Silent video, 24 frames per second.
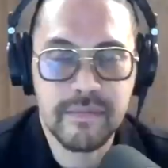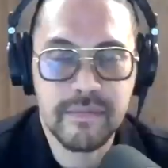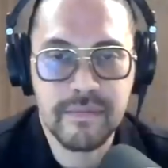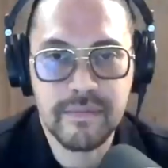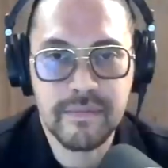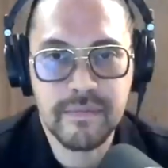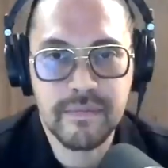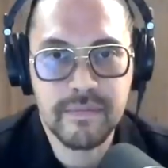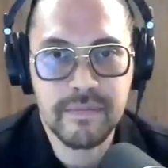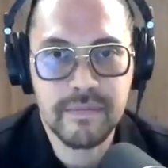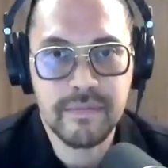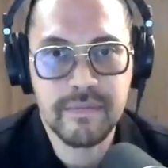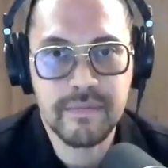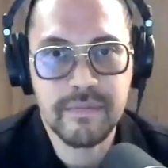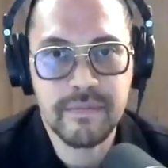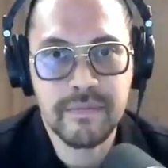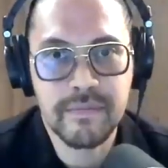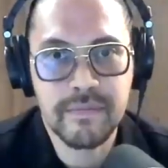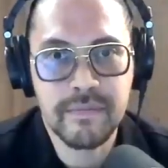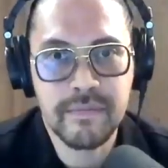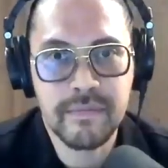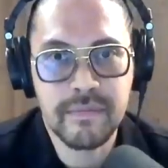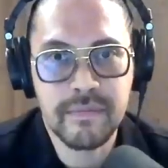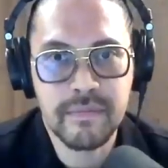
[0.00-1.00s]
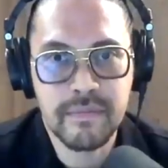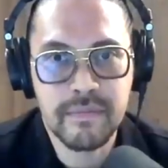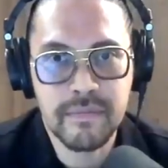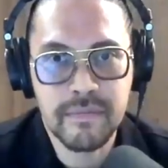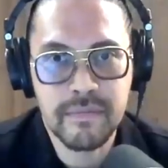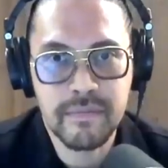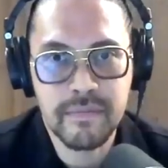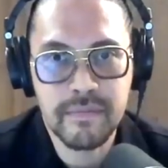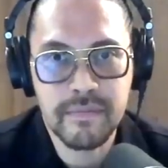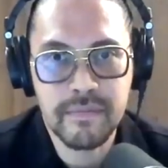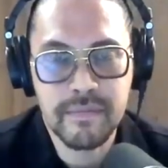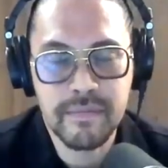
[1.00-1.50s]

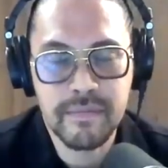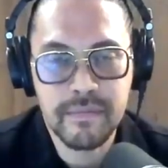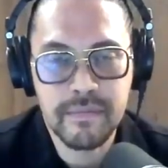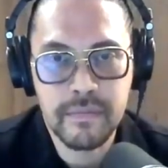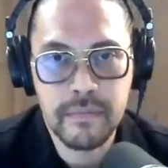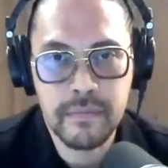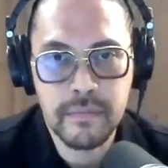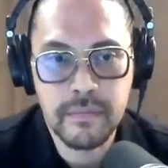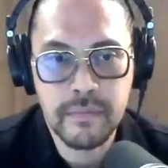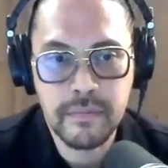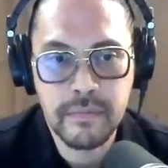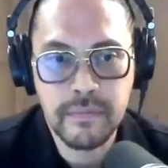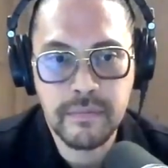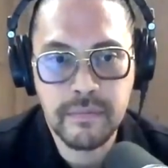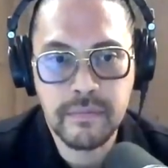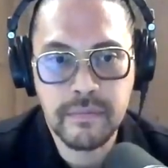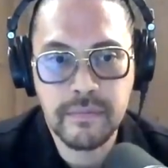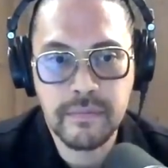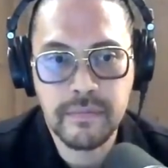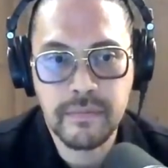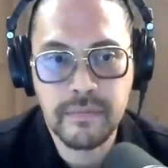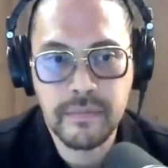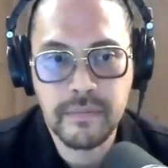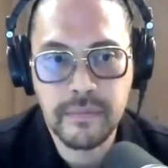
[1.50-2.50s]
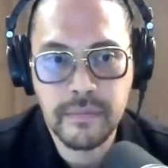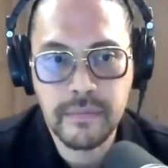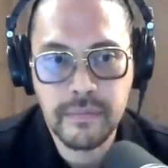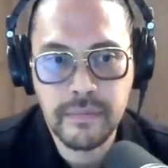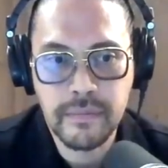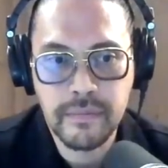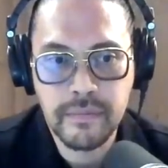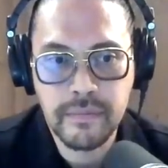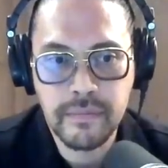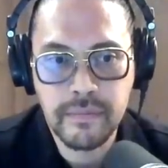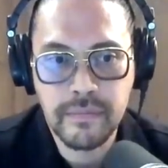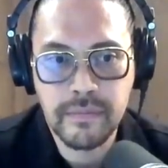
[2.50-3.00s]

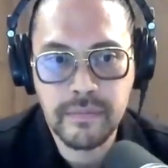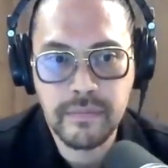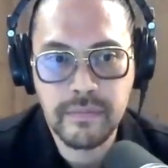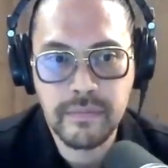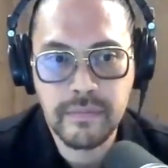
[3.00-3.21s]
(not speaking)